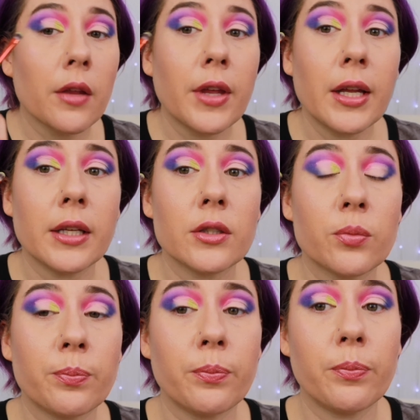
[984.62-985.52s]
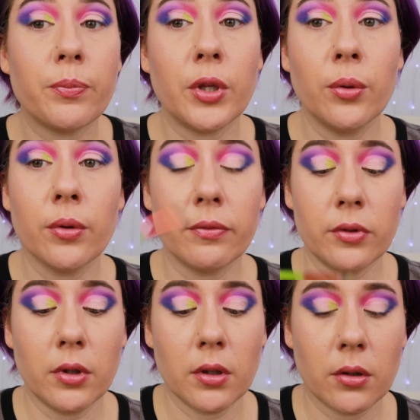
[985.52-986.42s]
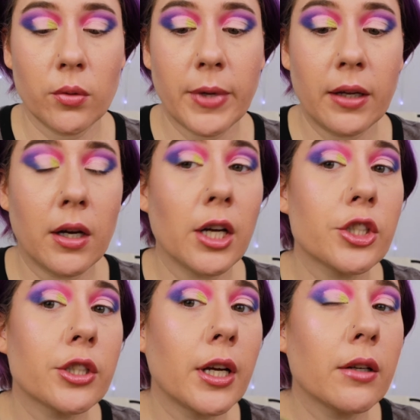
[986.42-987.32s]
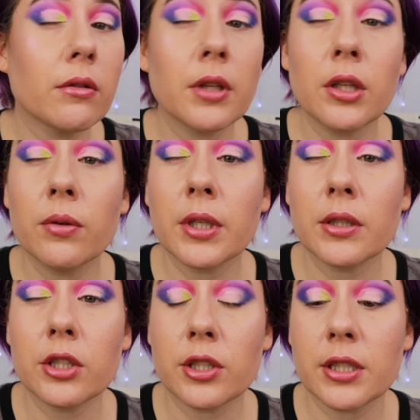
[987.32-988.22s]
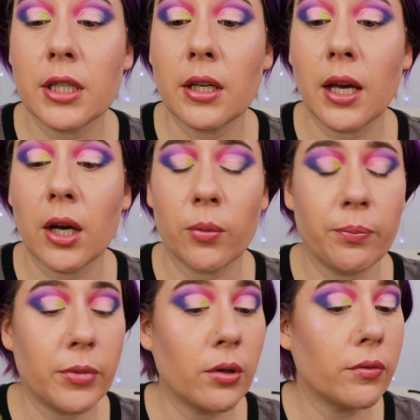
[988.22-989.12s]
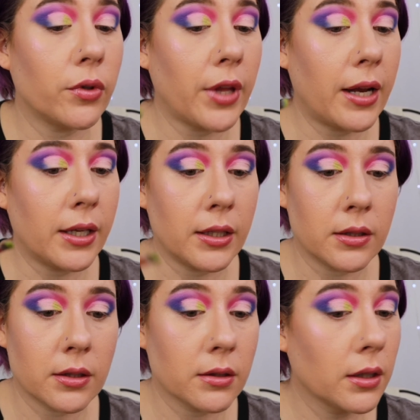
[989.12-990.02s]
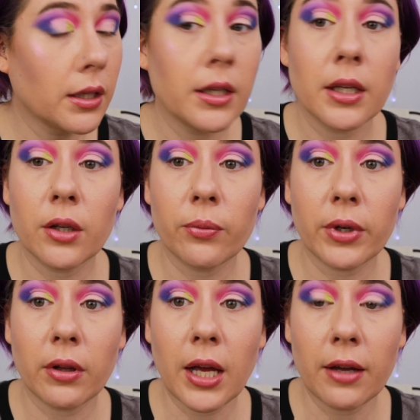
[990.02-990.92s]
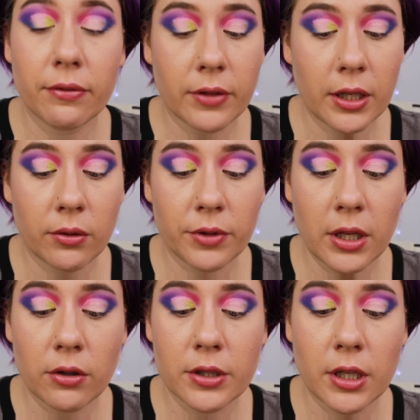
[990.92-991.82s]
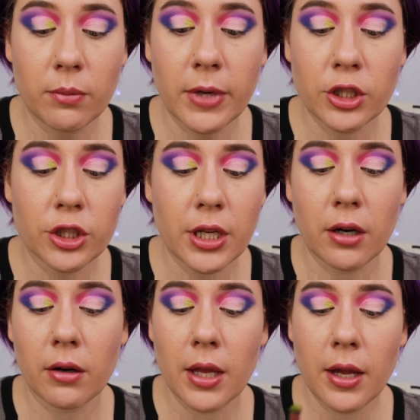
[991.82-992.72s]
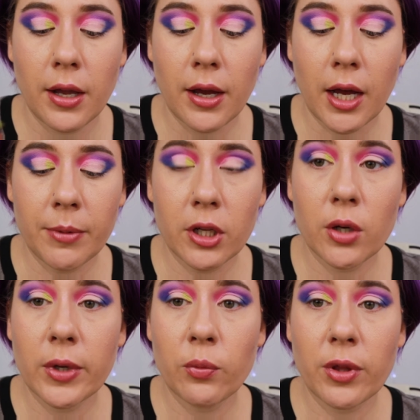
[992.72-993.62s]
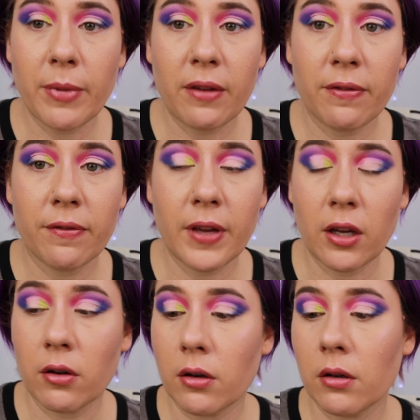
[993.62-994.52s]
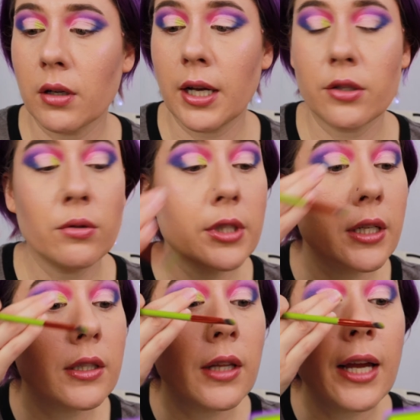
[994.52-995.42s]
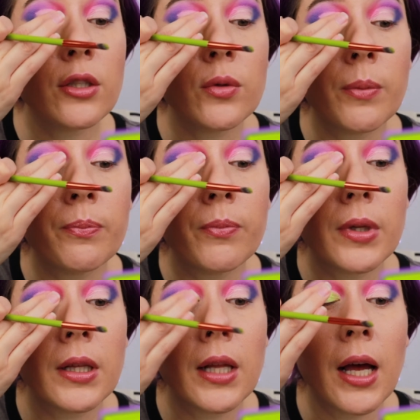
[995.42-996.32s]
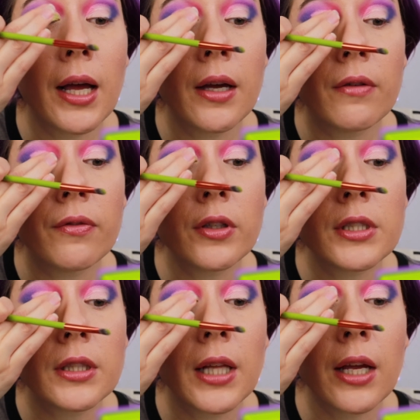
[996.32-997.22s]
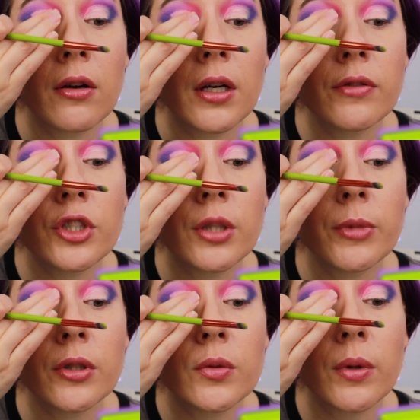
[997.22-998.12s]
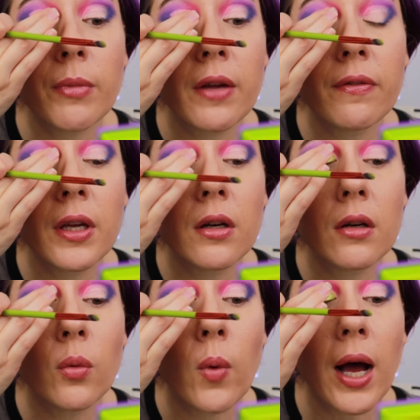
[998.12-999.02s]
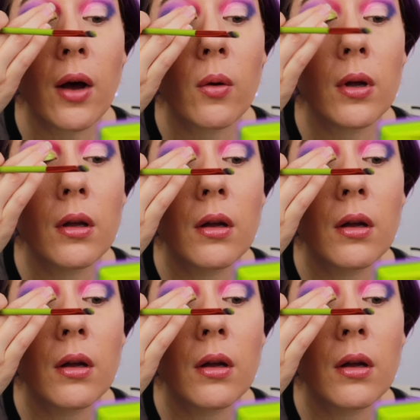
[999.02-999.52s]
That is beautiful. Oh my gosh. I don't think you can just see how beautiful that is in real life. I don't think you're seeing much there. I'm going to go in with my finger. I do tend to like to apply a first layer of shimmers with my finger. Wow.